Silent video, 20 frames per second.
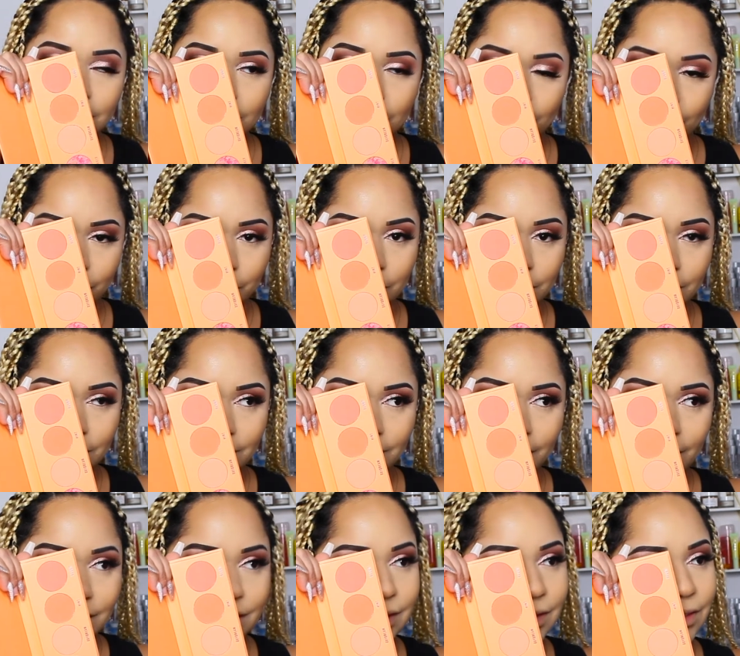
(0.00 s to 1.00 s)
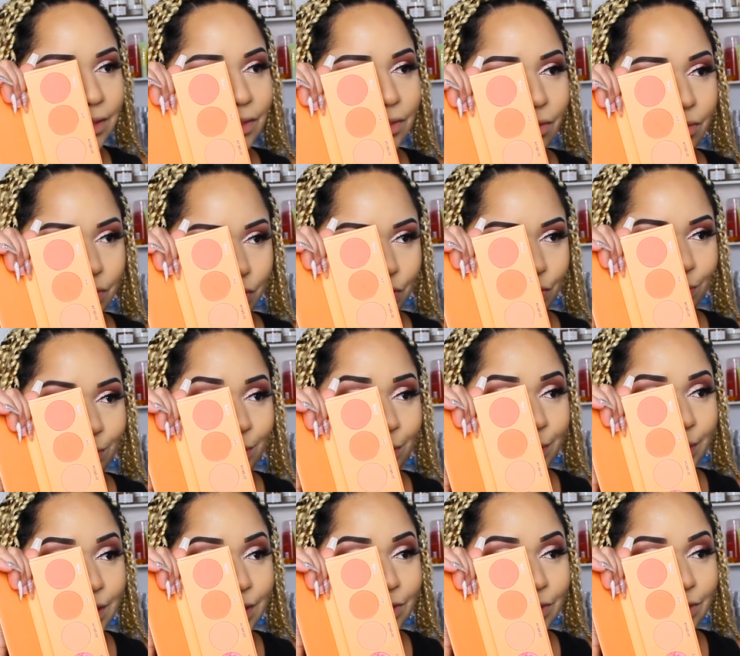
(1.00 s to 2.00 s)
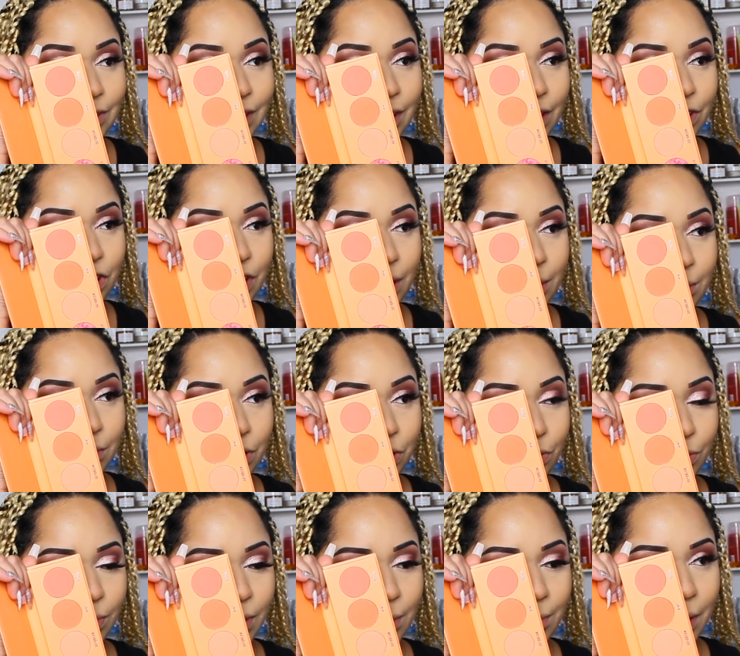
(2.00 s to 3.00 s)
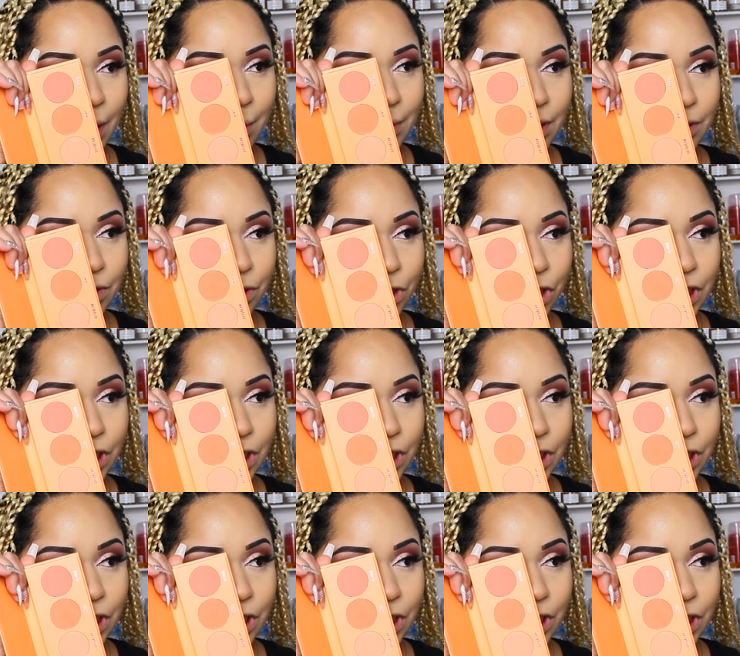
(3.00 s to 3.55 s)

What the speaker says: this gorgeous? Like, this is so cute. But we're gonna use shade Bloom and pop it on our